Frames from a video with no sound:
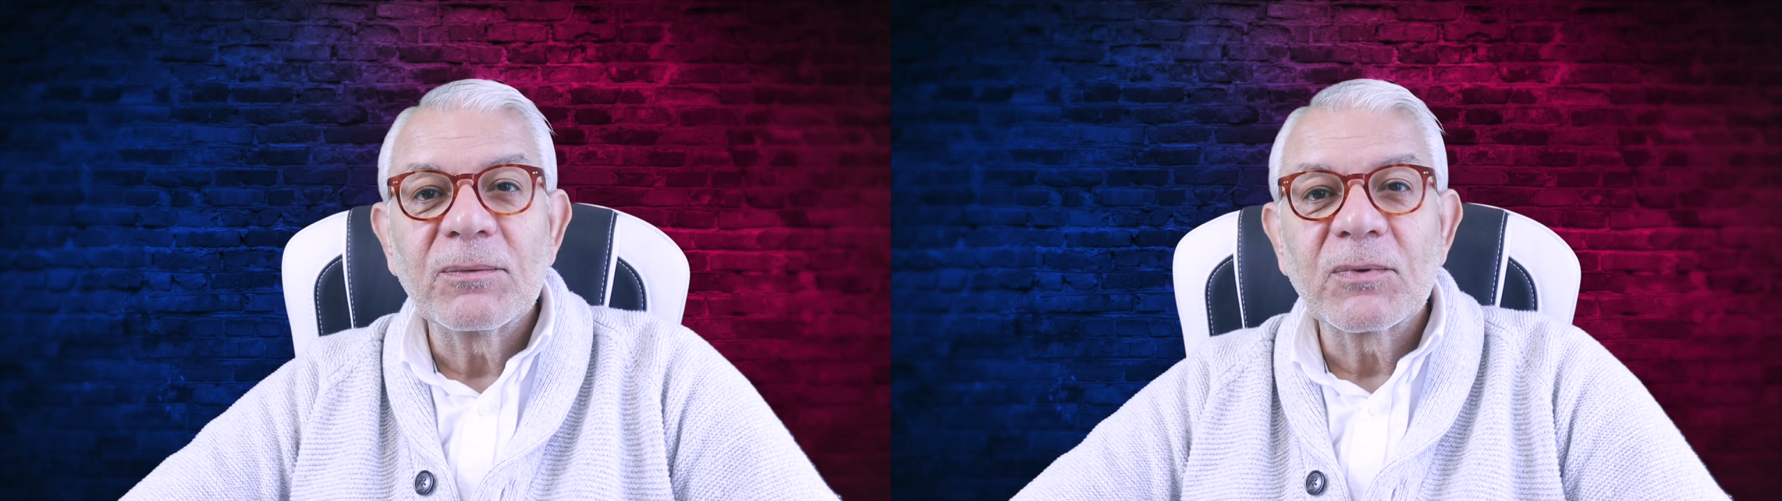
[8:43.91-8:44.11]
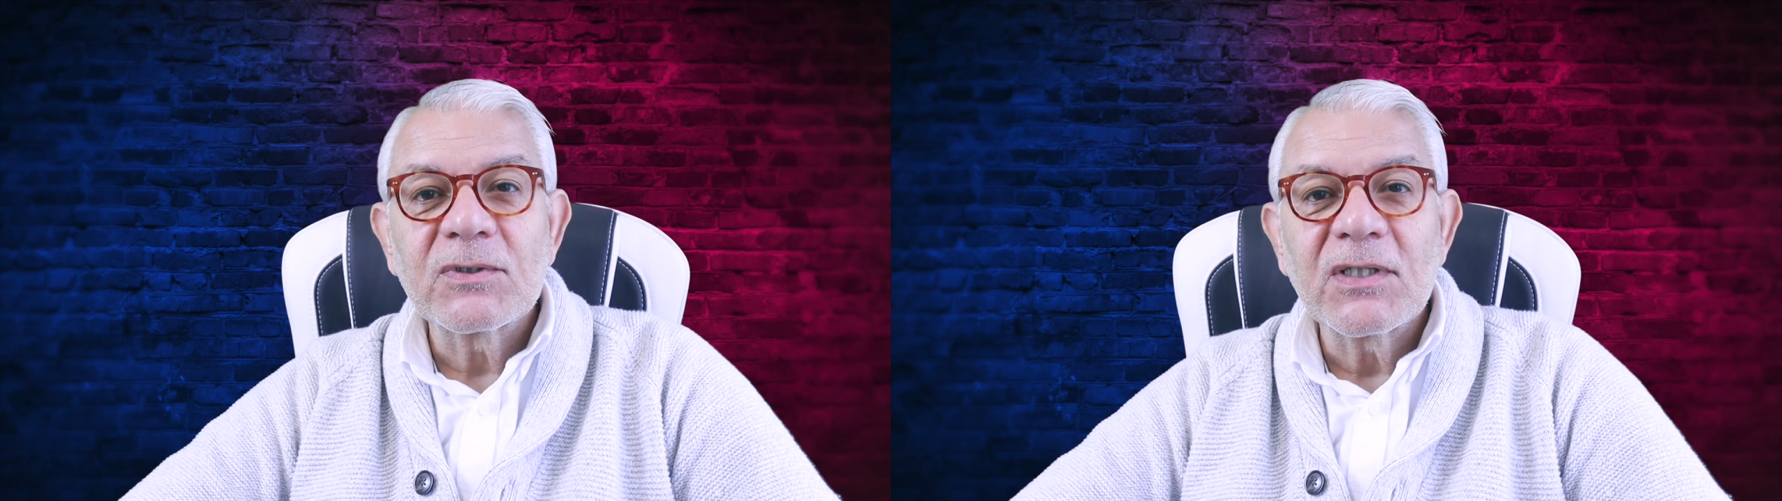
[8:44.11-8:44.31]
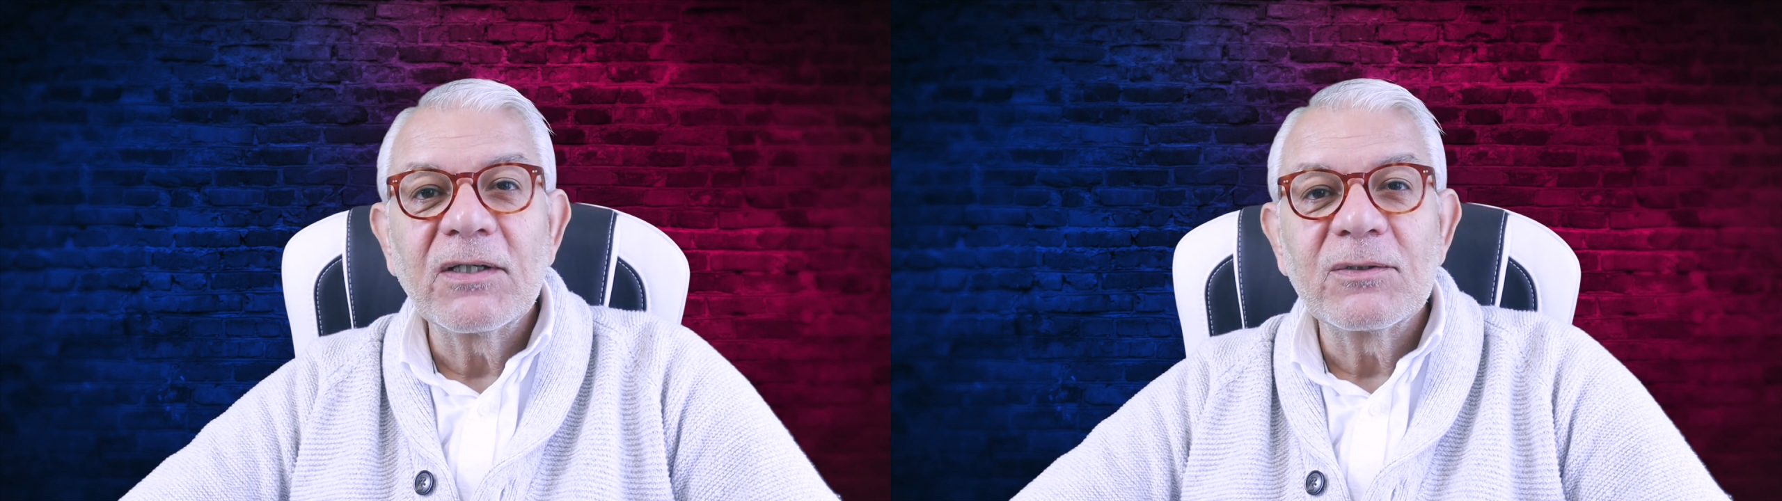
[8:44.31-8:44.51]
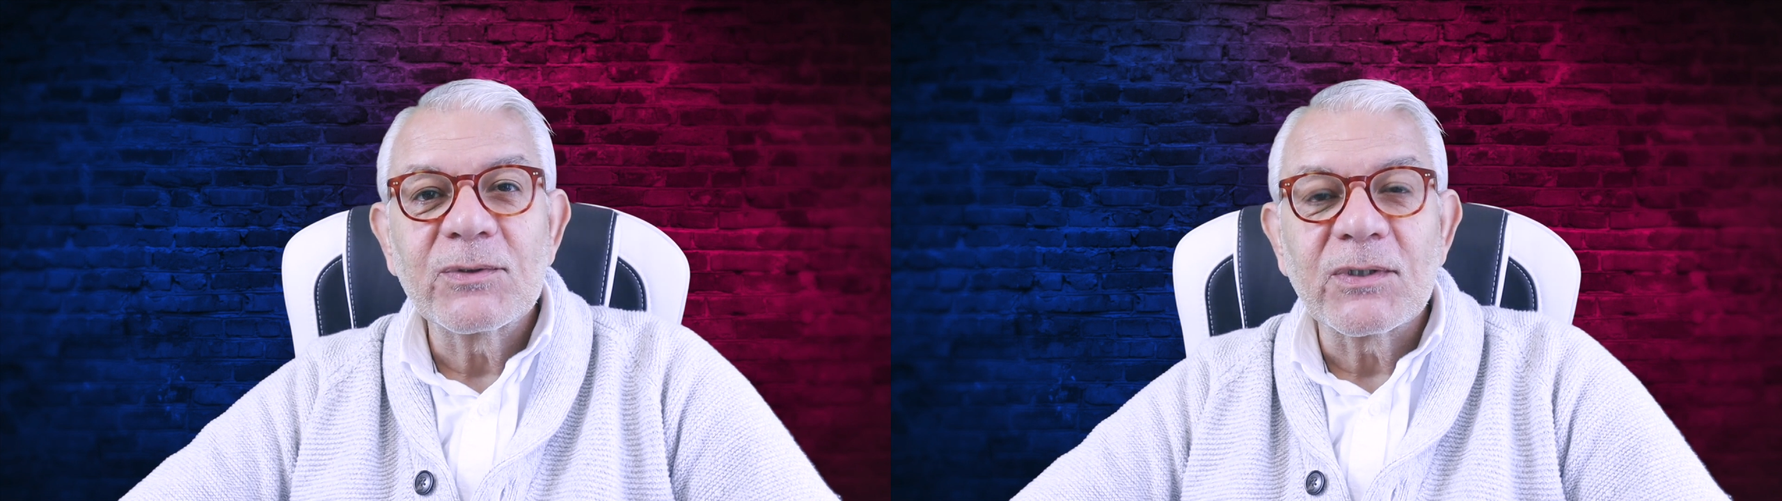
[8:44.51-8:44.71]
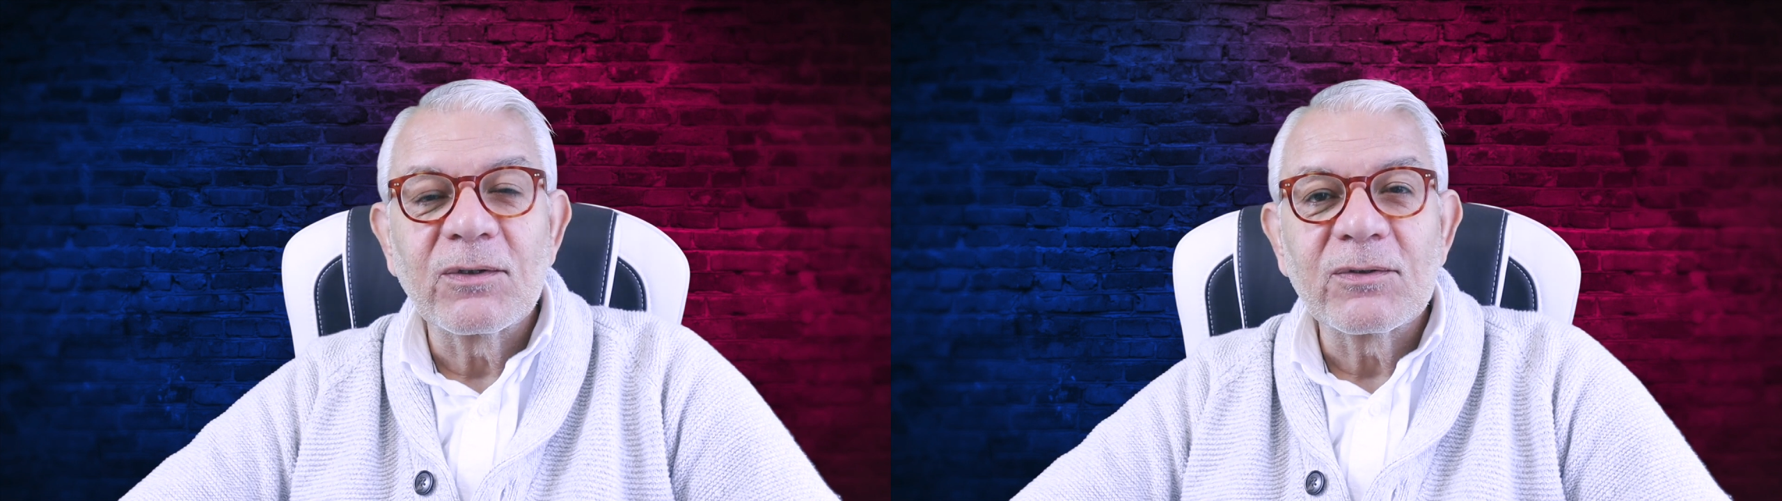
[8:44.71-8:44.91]
it because I
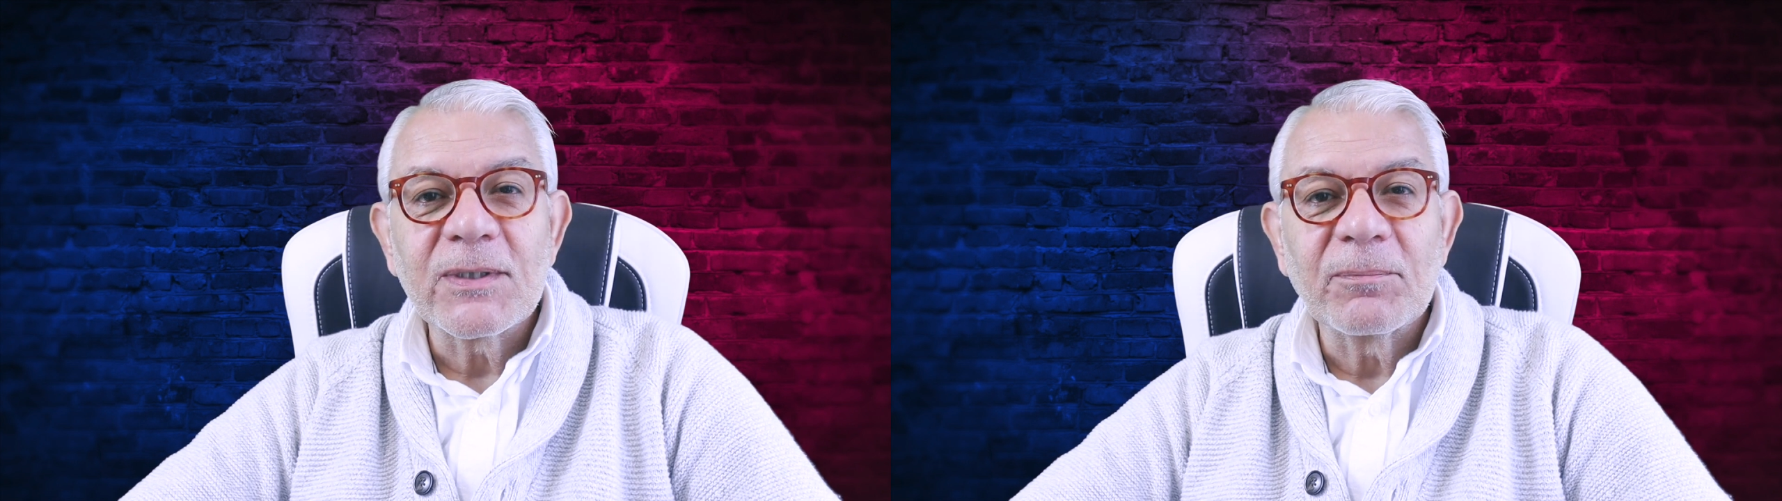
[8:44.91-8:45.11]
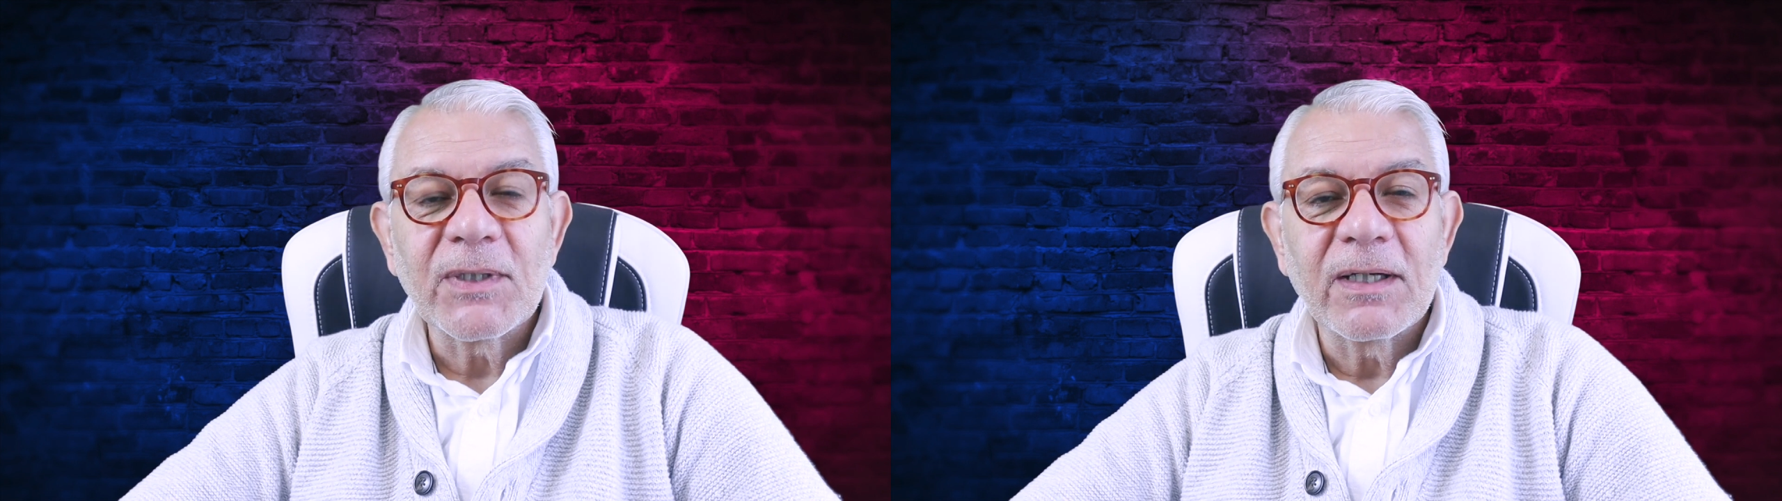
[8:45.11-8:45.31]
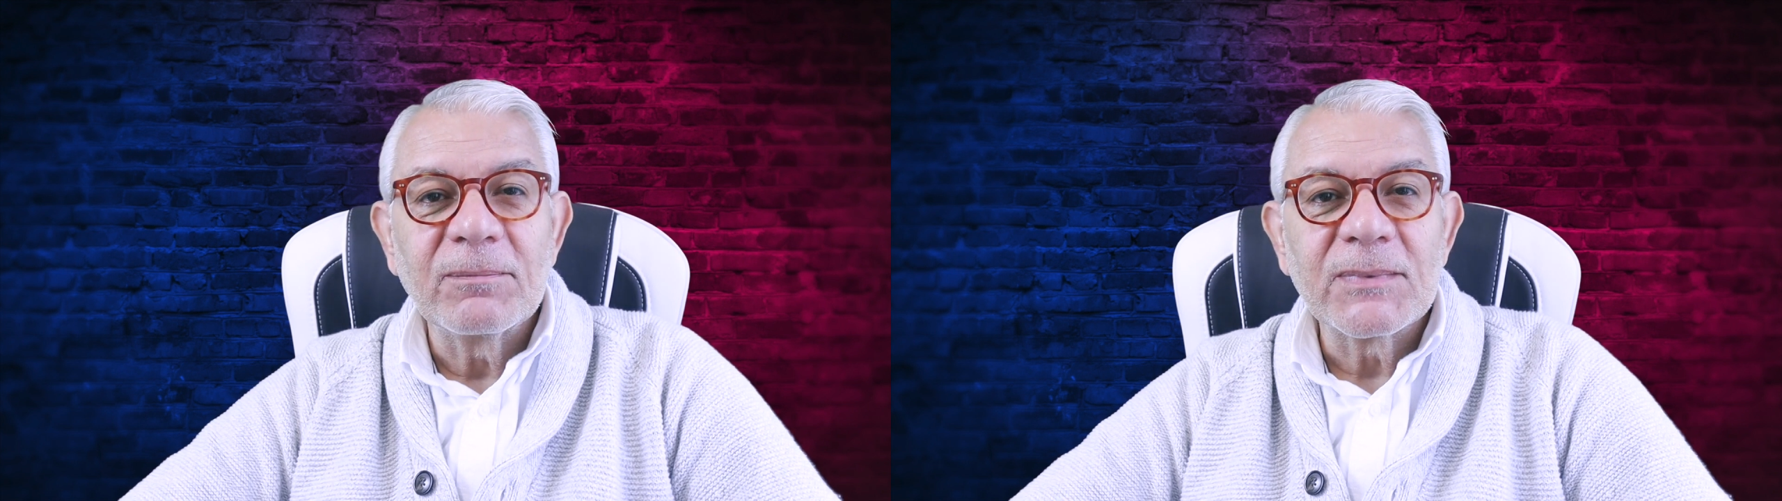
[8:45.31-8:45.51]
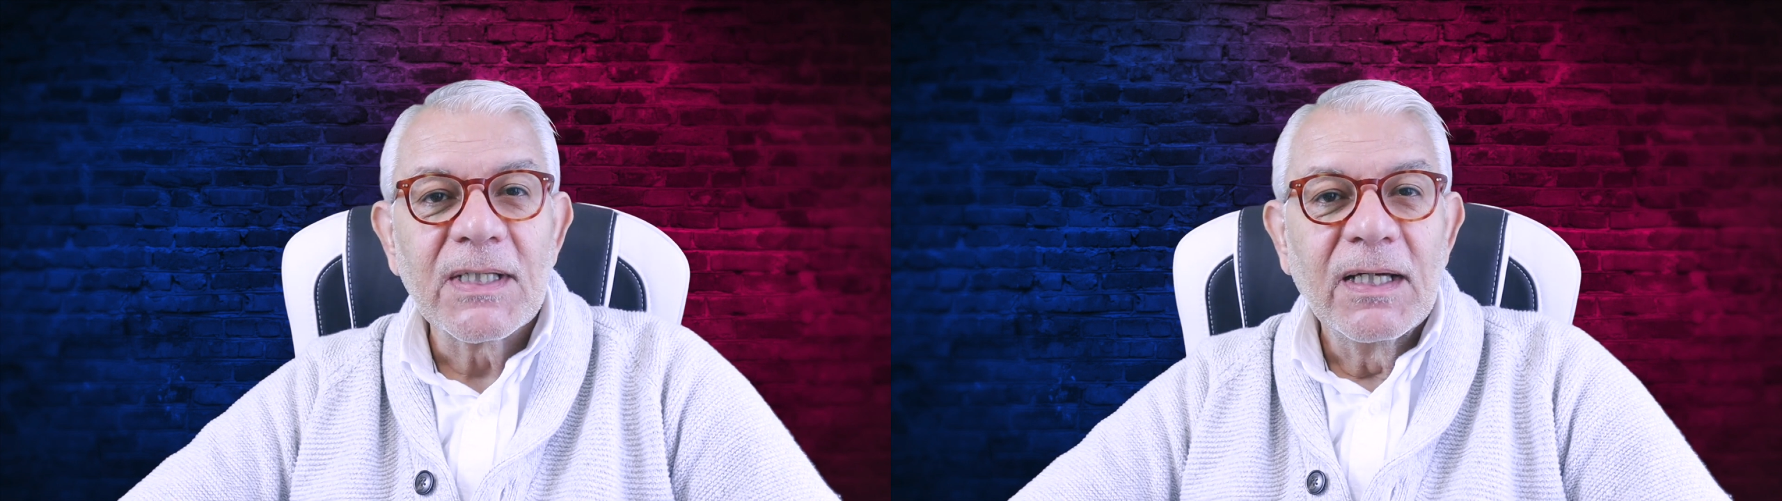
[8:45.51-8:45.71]
use it, sometimes.